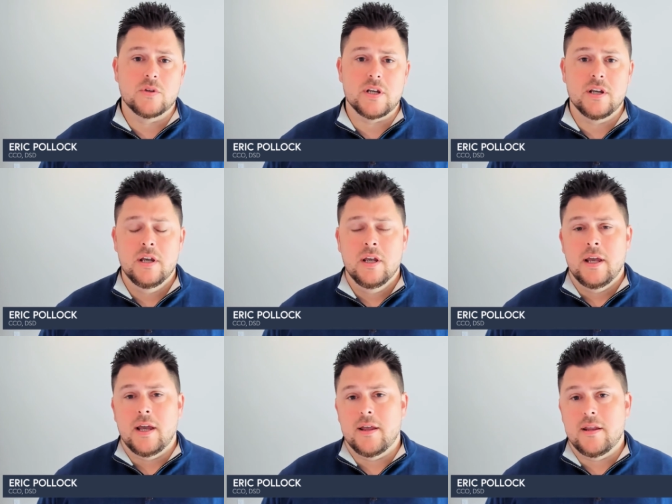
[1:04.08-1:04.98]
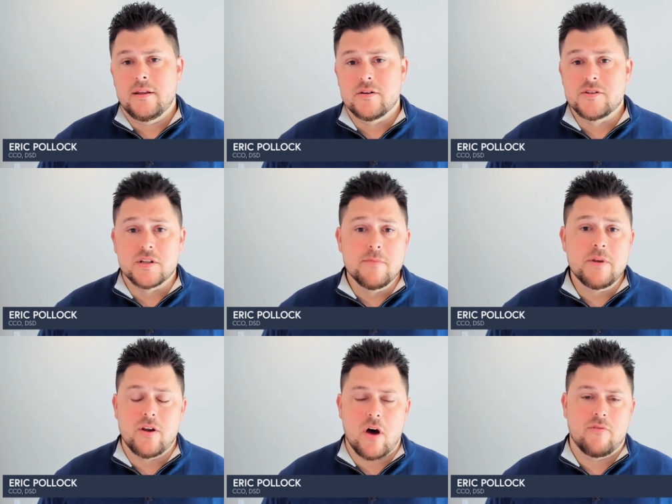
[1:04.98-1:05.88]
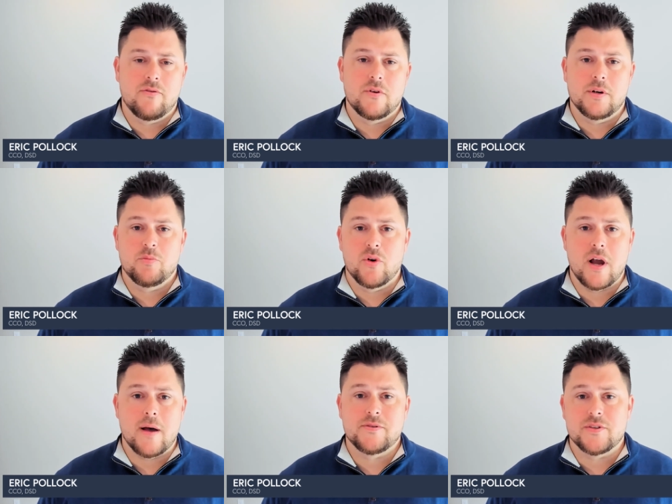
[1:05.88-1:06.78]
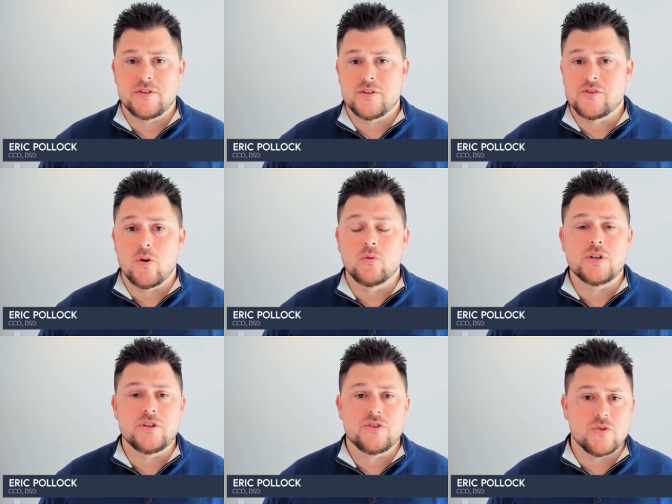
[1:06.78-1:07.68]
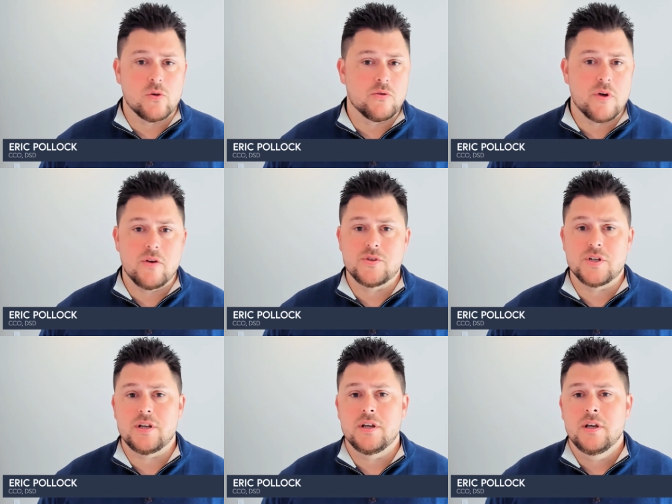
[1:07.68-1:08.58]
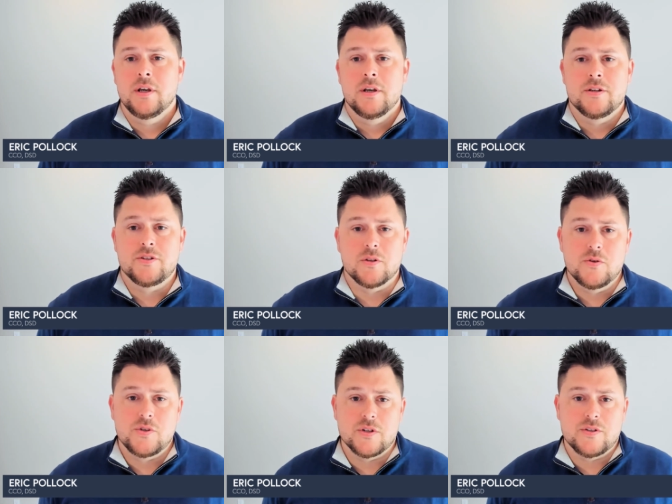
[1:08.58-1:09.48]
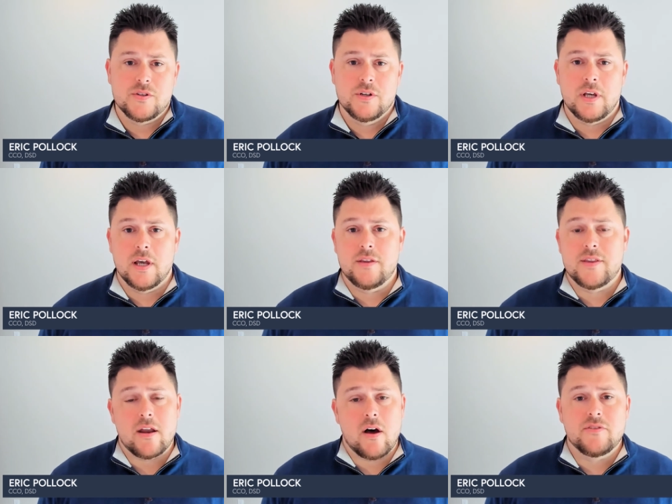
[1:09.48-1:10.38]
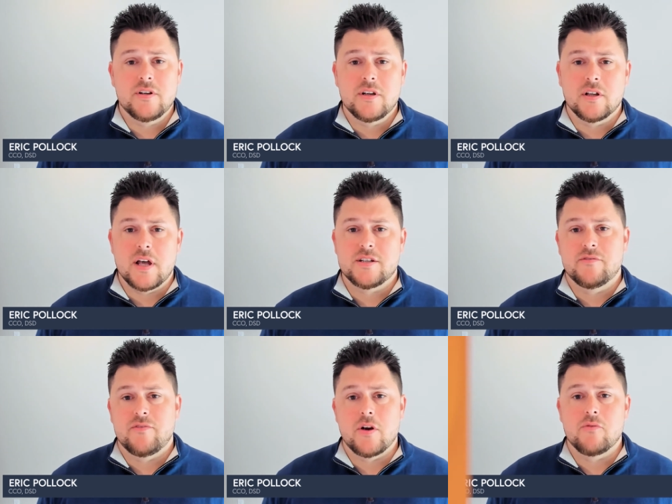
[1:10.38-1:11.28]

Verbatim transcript: only, and there's a limited offering, perhaps, such as only solar energy solutions. And that often neglects the